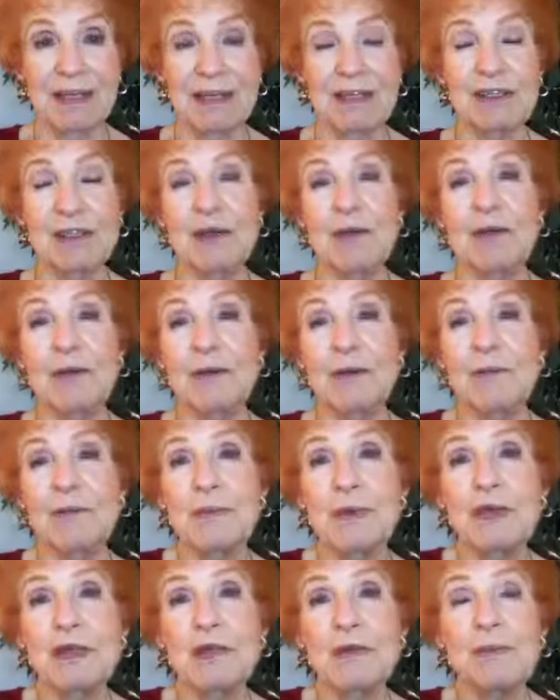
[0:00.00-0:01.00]
So
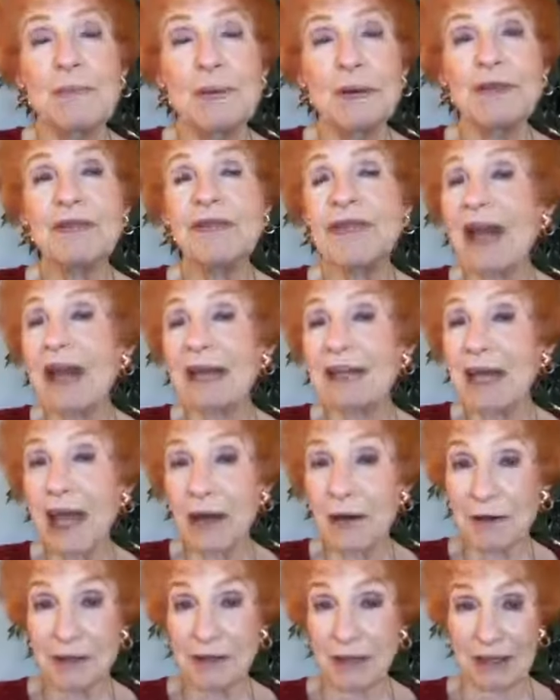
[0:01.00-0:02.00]
when you put that
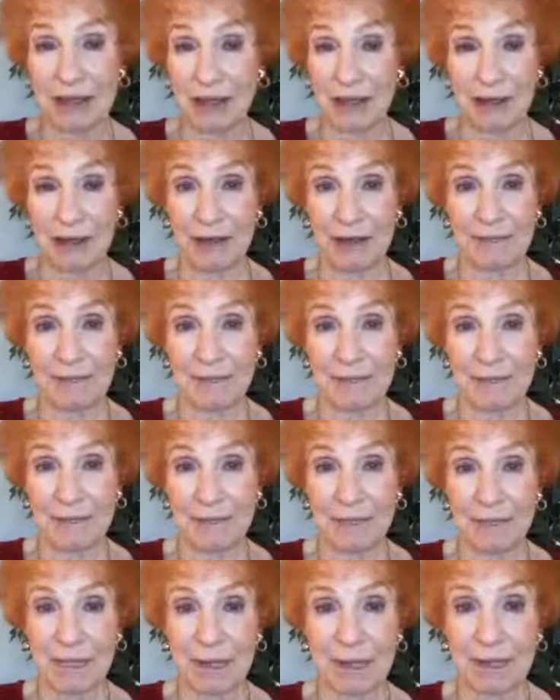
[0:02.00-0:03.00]
out there
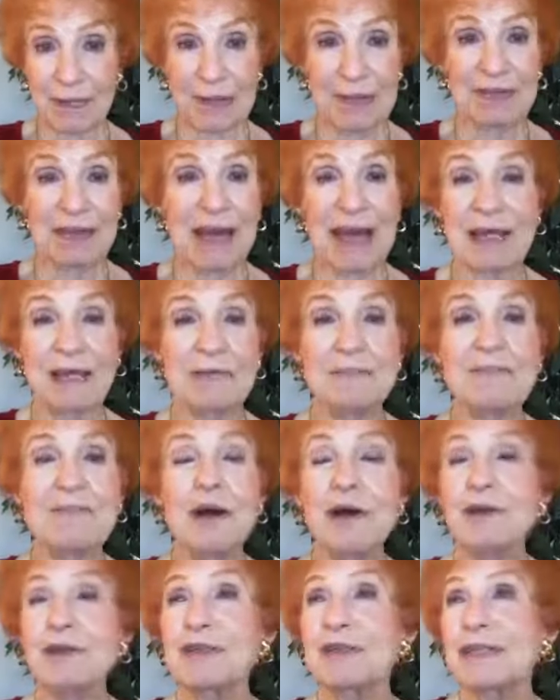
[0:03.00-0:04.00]
with that
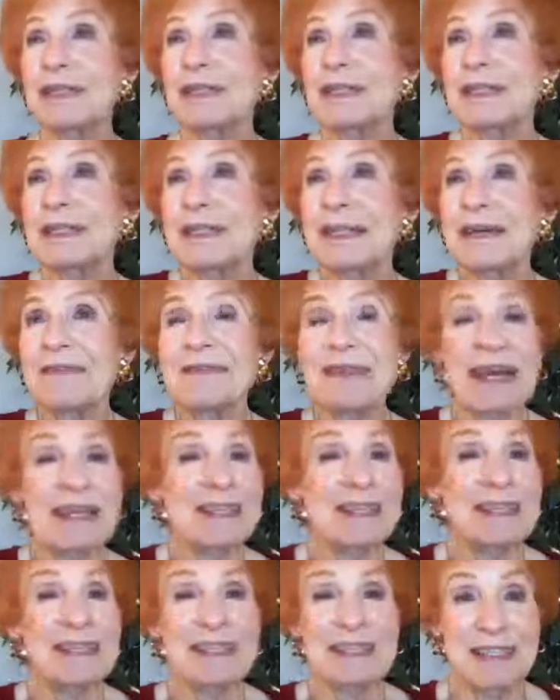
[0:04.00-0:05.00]
emotion and
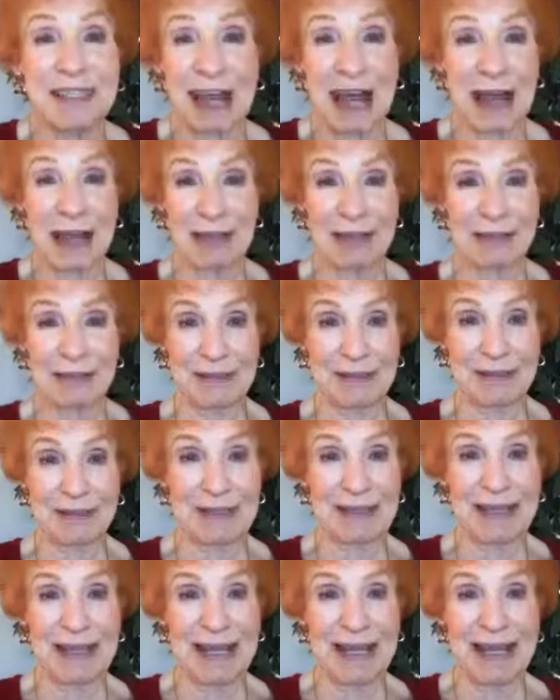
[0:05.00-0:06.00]
that
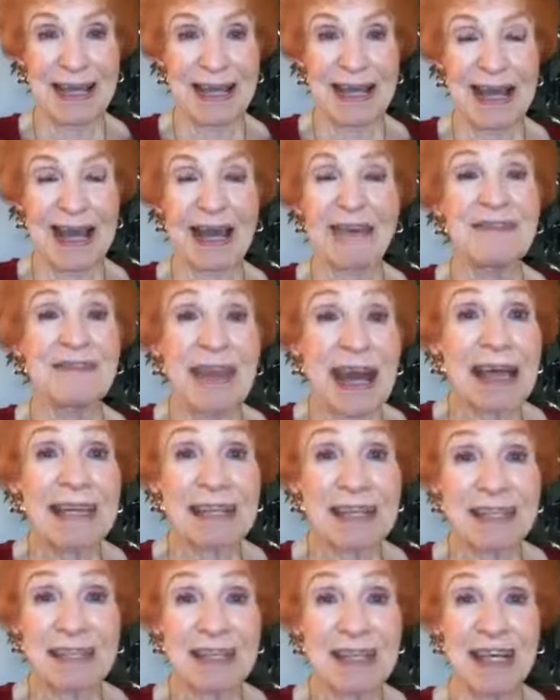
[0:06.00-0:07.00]
desire and
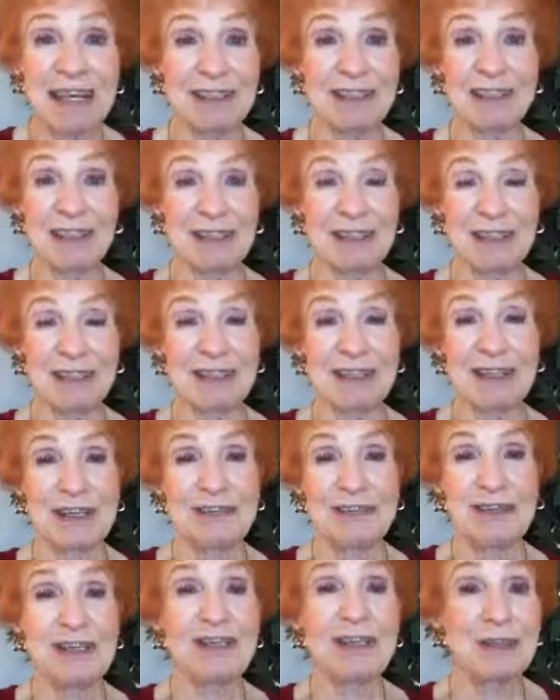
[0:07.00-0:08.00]
that intention,
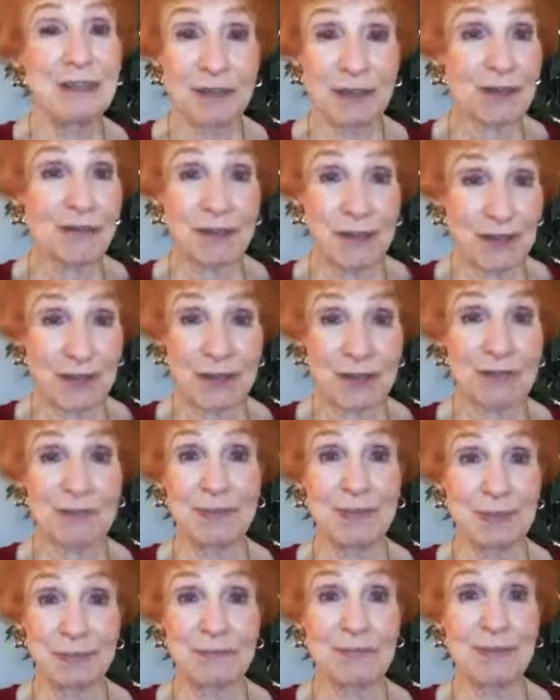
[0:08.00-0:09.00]
the universe
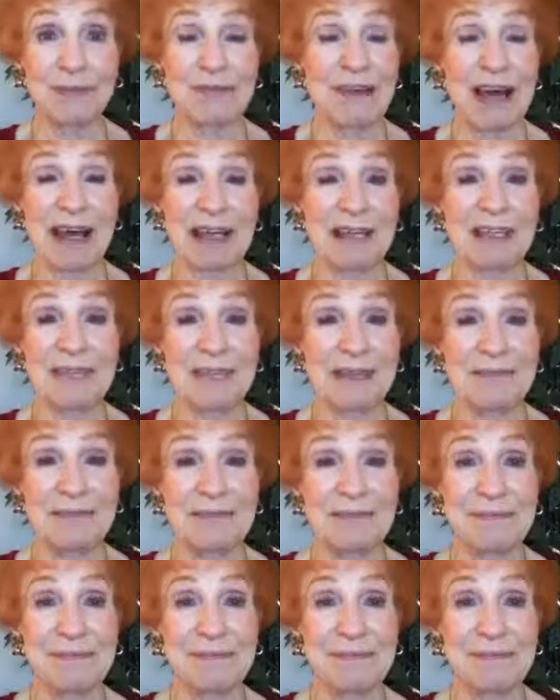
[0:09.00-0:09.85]
will provide.